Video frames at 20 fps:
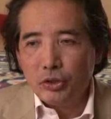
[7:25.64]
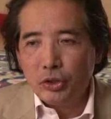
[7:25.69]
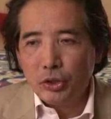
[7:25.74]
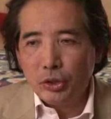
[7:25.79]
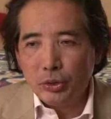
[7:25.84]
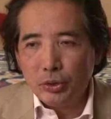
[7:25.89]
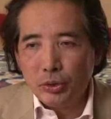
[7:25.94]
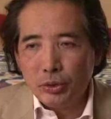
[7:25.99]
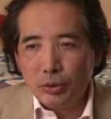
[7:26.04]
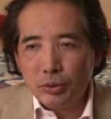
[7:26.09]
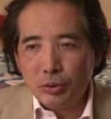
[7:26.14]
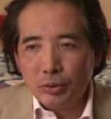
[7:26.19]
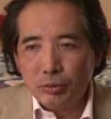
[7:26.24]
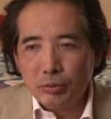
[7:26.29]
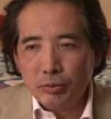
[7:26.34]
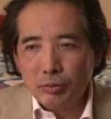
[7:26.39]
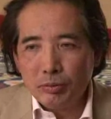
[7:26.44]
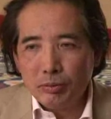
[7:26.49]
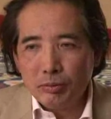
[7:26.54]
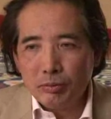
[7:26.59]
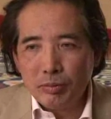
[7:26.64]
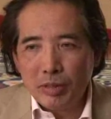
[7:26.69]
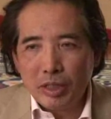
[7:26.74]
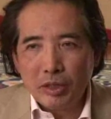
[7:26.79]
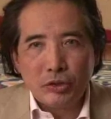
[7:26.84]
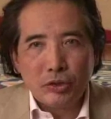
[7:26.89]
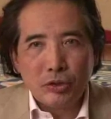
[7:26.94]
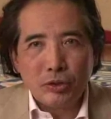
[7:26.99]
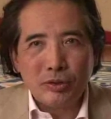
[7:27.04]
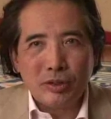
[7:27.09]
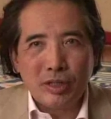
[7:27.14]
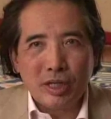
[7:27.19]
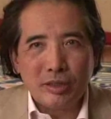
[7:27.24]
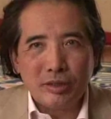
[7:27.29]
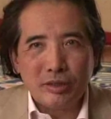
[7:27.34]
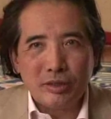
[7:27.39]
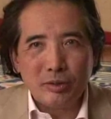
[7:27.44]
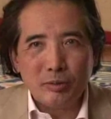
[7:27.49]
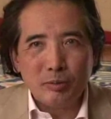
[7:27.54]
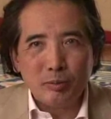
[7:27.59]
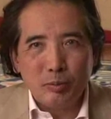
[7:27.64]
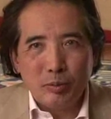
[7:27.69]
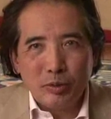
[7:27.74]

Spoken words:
to make sure that